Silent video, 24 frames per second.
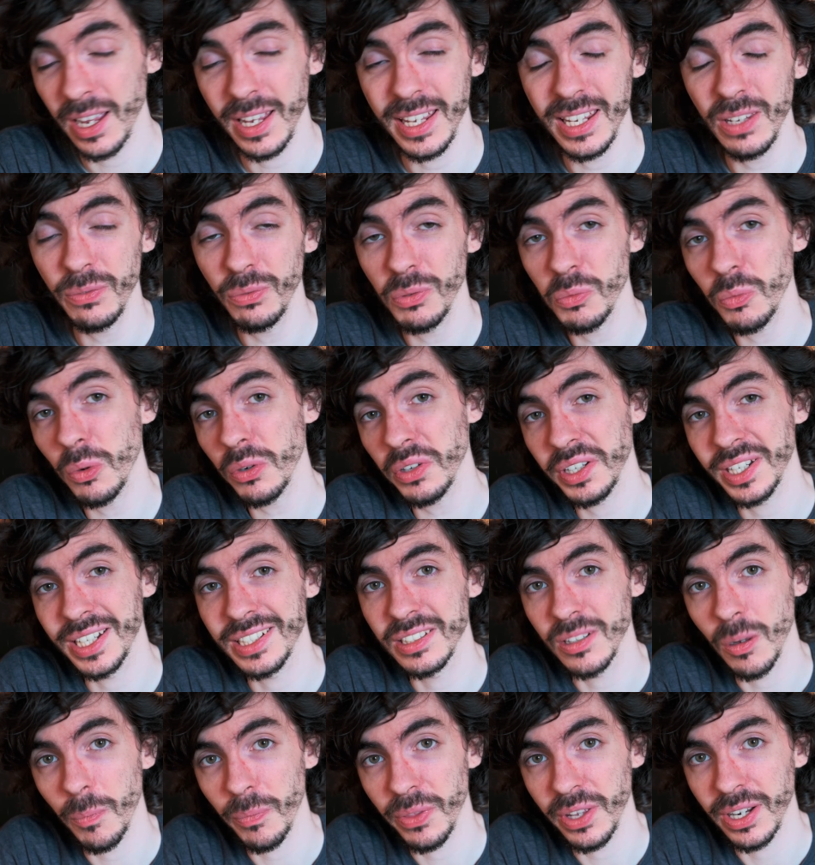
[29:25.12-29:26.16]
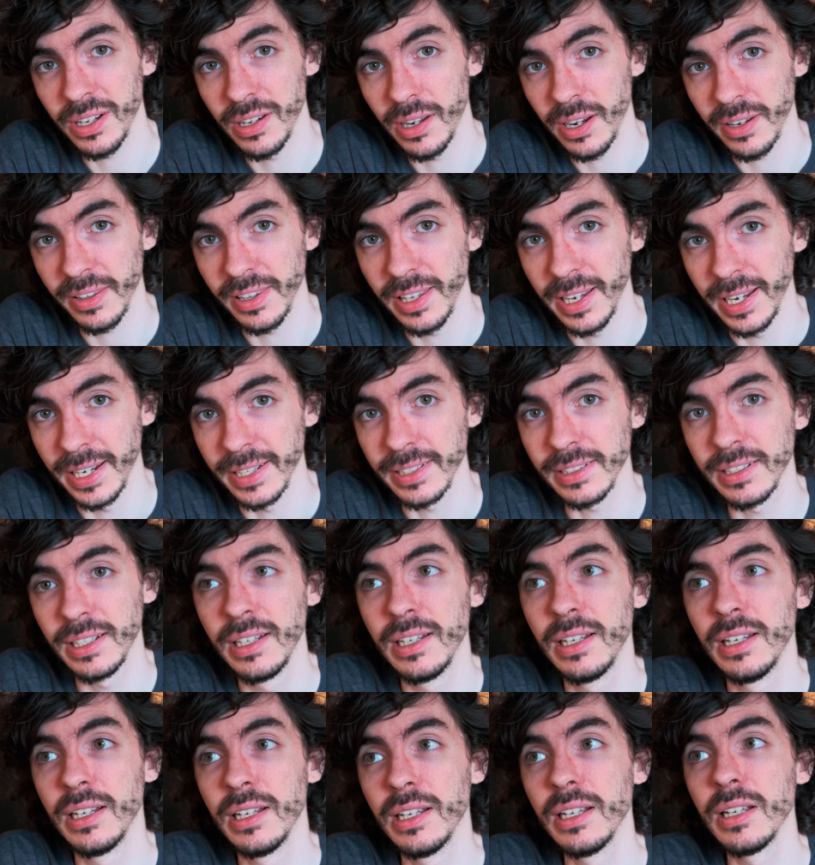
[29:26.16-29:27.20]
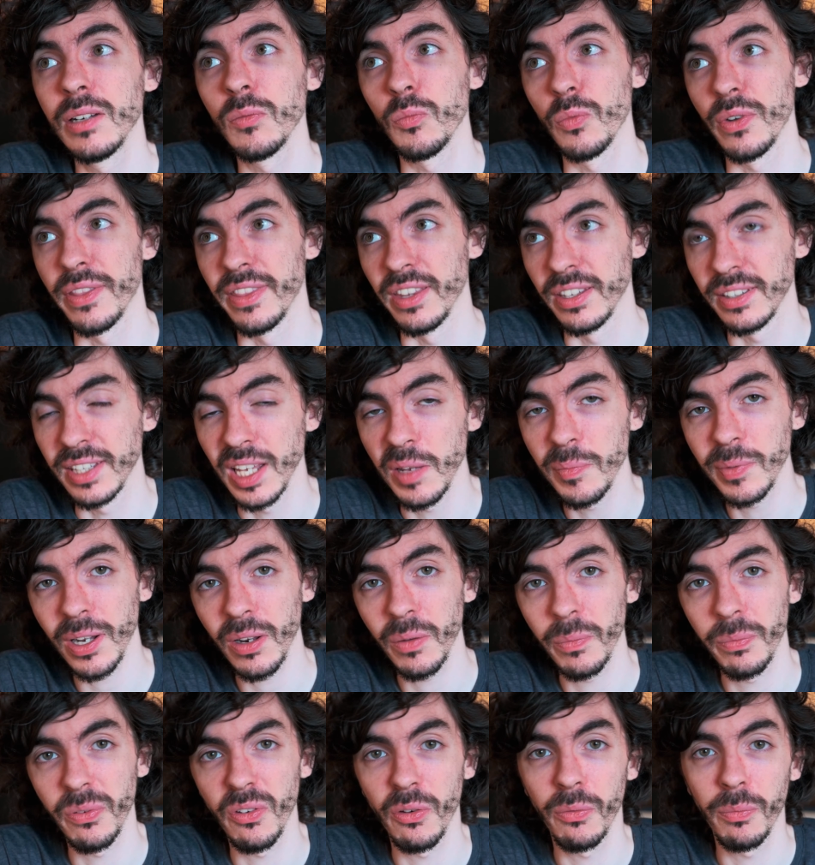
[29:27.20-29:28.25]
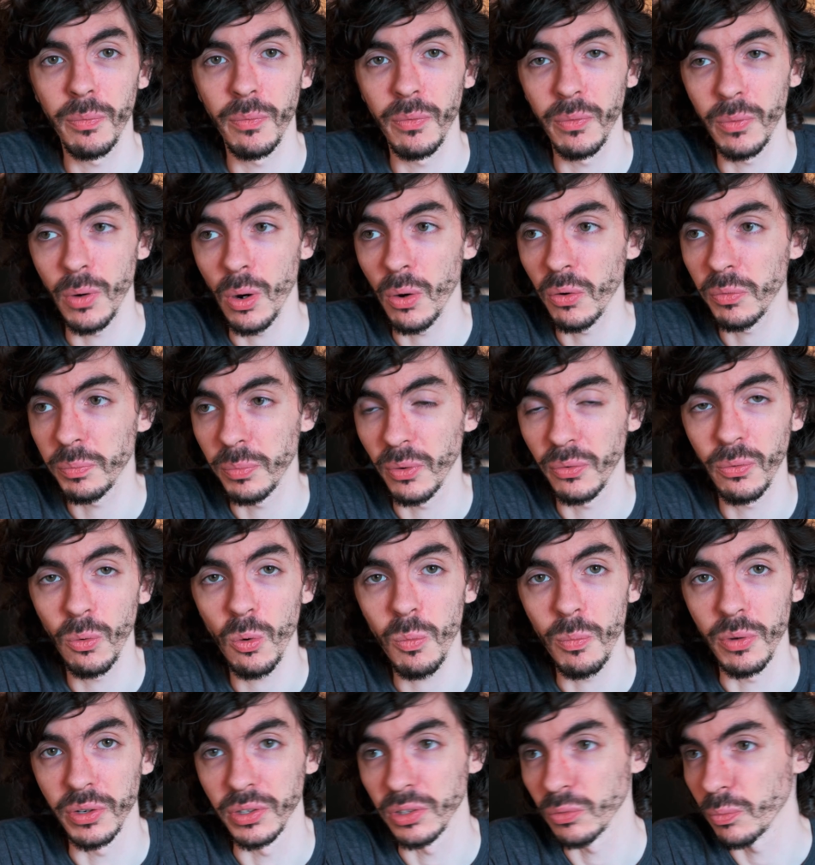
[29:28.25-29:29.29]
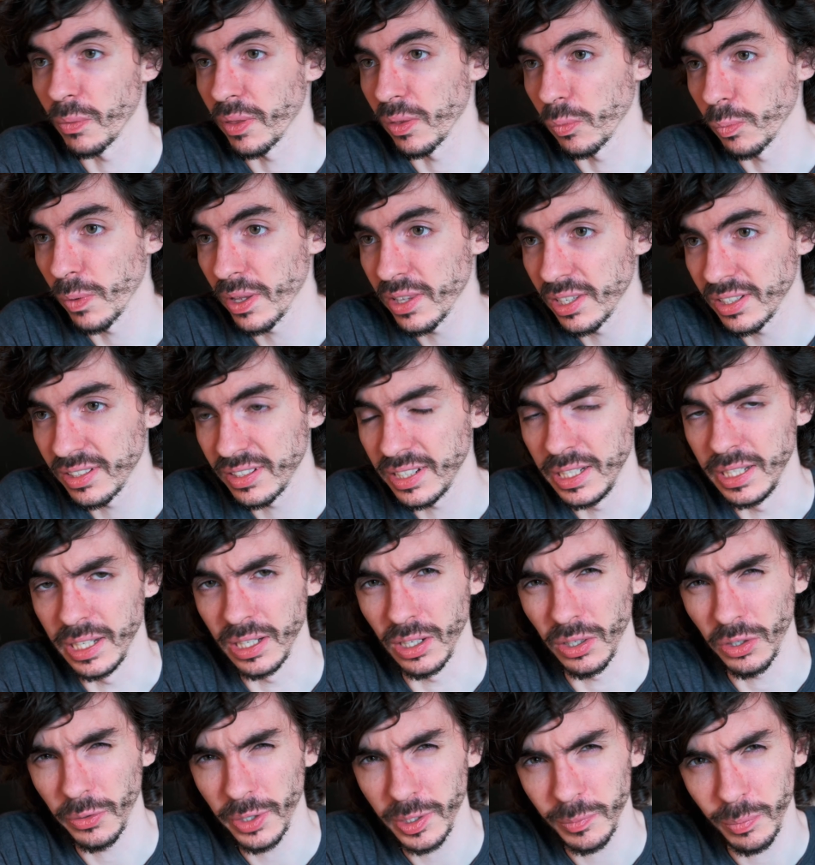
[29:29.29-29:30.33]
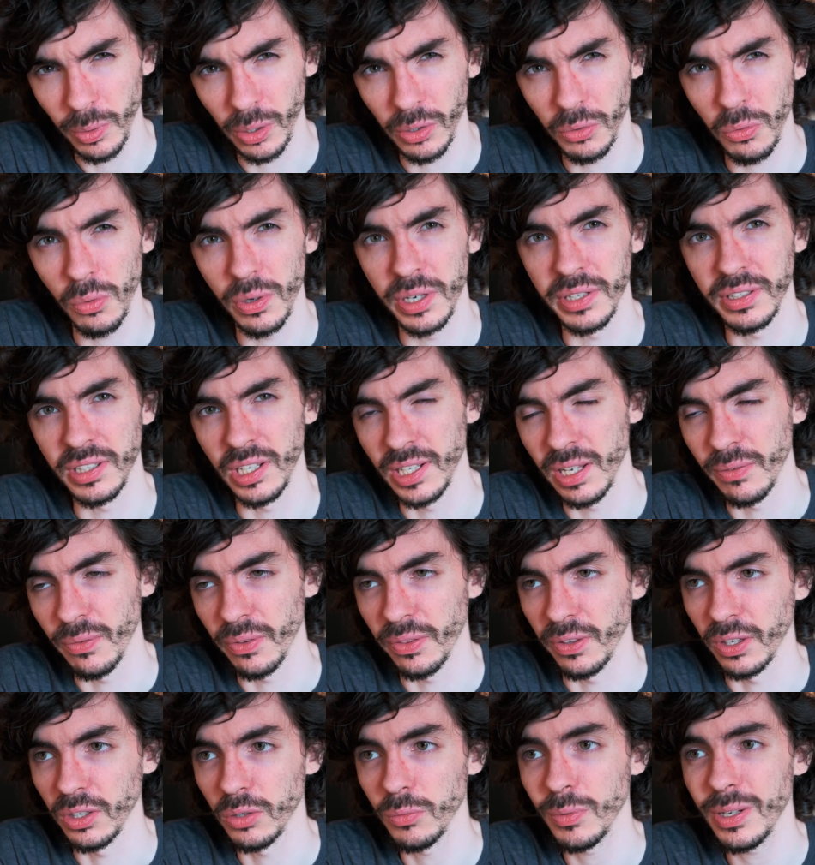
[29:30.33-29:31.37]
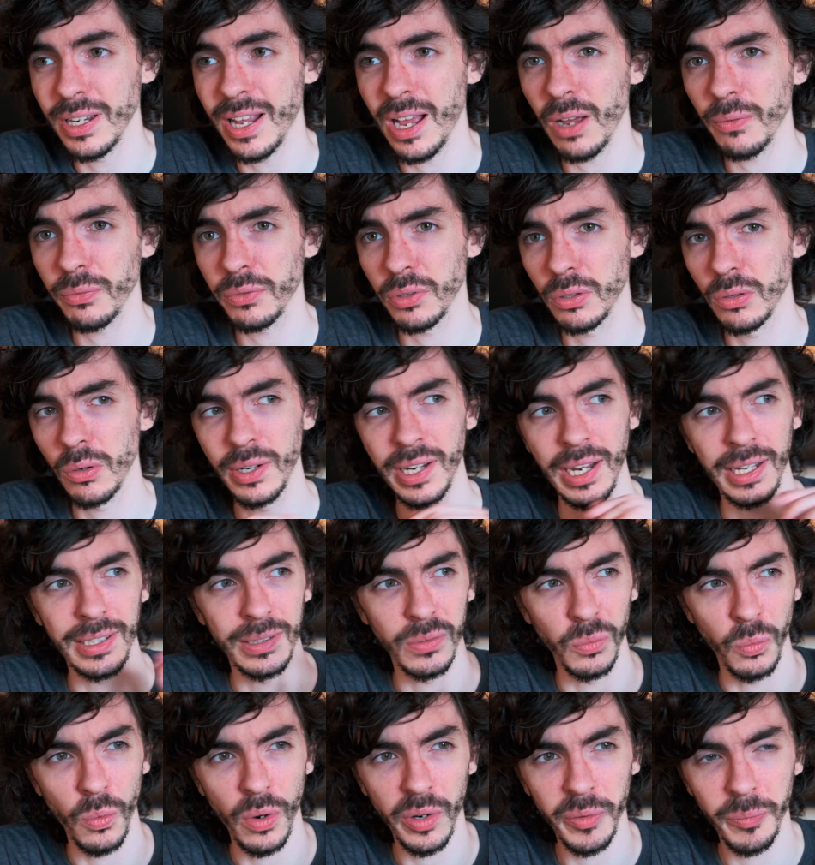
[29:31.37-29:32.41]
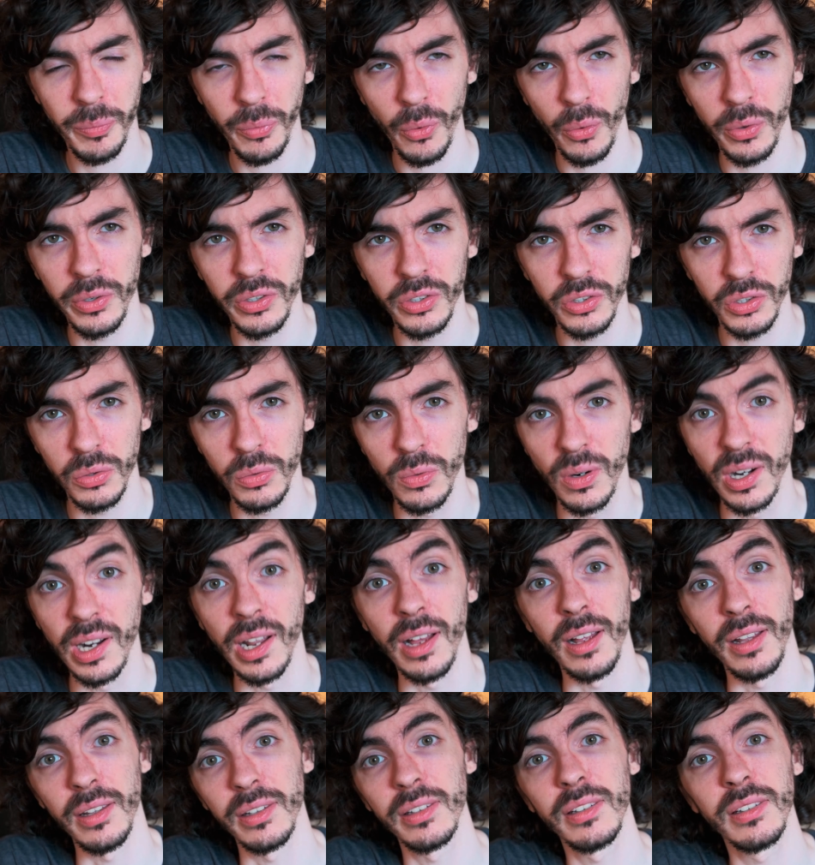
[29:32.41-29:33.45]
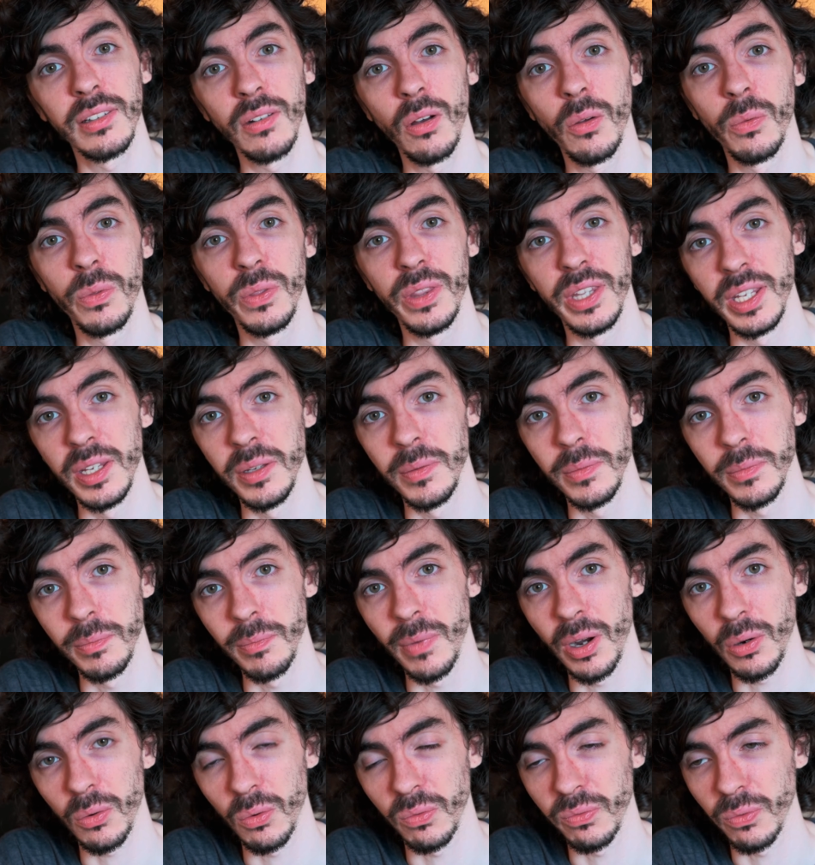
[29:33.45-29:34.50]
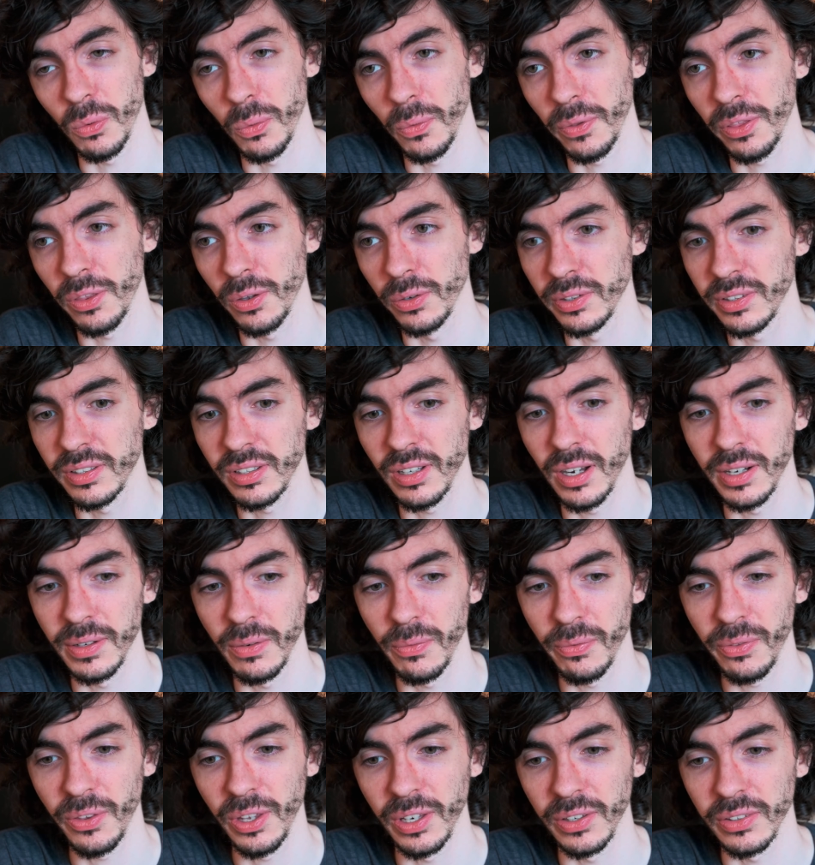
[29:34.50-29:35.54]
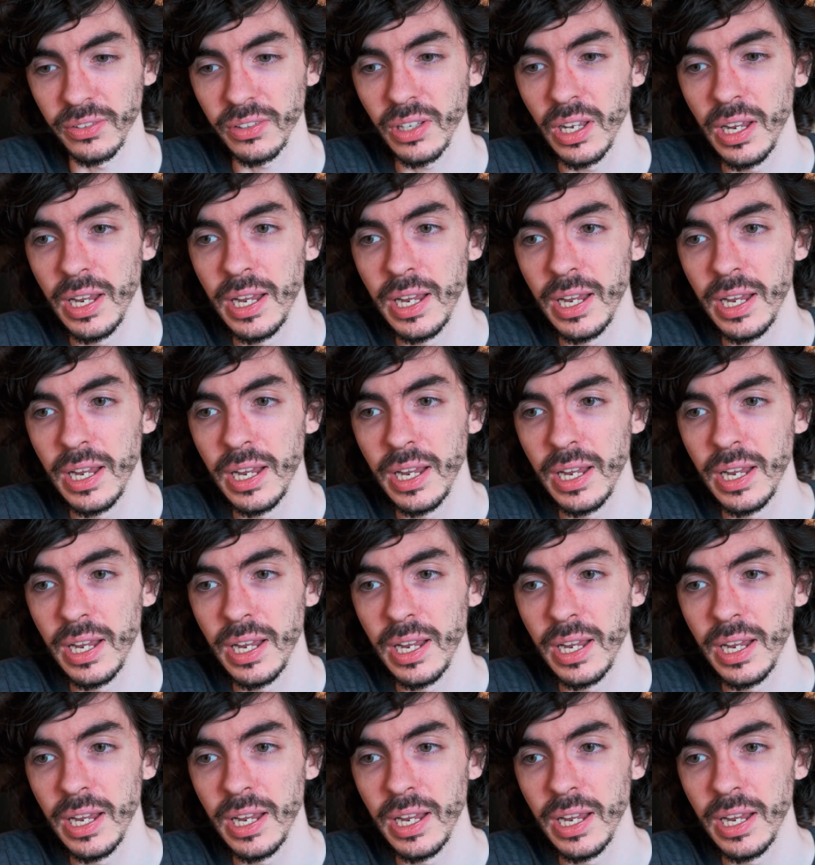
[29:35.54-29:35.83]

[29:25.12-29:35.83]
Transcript: If you want to get something like that, with the same kind of performance, with weather sealing, great build quality and everything, you will have to look at 1.2 glass on the macro four thirds side of things.